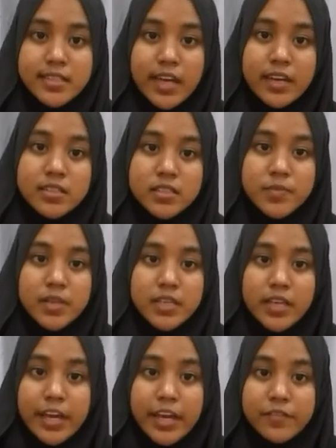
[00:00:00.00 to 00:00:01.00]
anatomy,
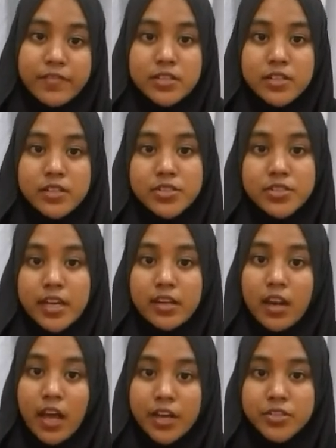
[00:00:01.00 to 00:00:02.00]
and physiology,
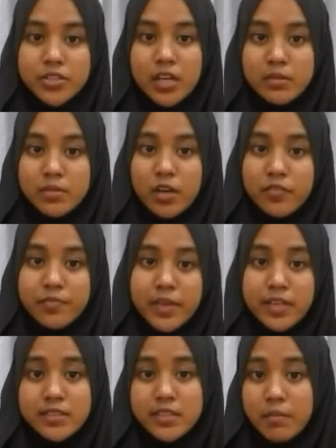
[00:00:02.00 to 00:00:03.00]
and large number of
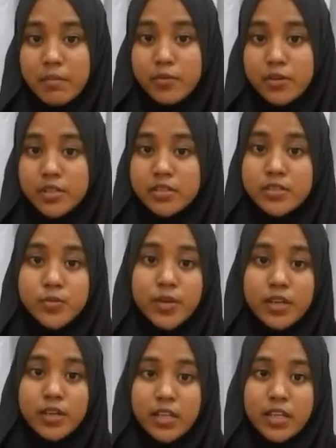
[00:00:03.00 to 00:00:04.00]
pigs can be produced
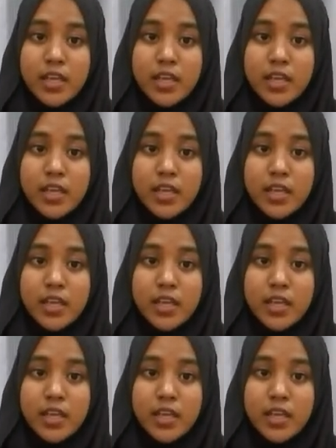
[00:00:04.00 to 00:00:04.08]
quickly.